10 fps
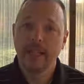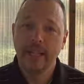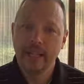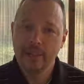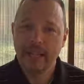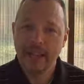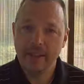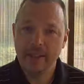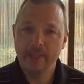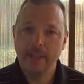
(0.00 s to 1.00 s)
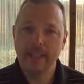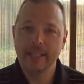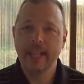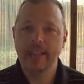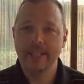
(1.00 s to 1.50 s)
Here's how this
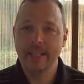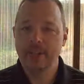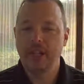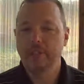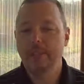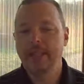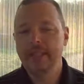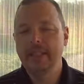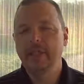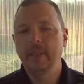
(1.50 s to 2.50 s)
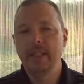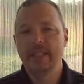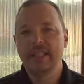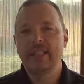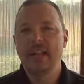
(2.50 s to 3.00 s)
plays out, and here's how it plays into
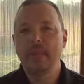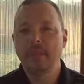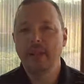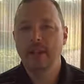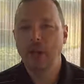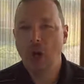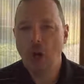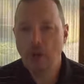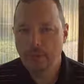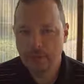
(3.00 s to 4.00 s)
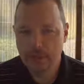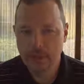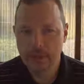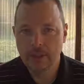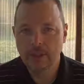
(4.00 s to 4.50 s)
wasting time. Very
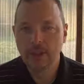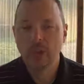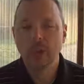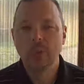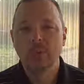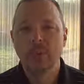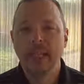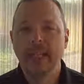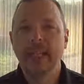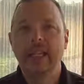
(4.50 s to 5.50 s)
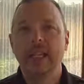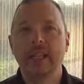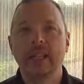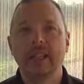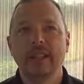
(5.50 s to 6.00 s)
often, we
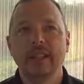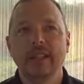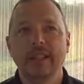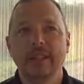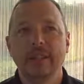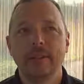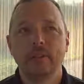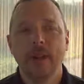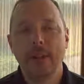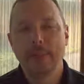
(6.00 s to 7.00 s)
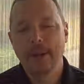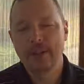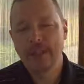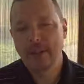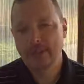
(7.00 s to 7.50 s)
wrap
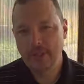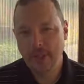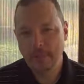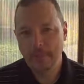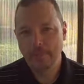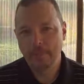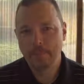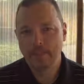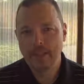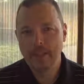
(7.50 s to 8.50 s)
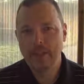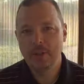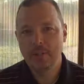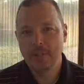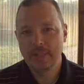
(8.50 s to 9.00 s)
ourselves up in
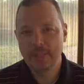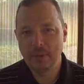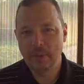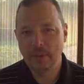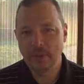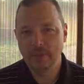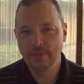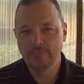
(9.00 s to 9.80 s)
doing busy work.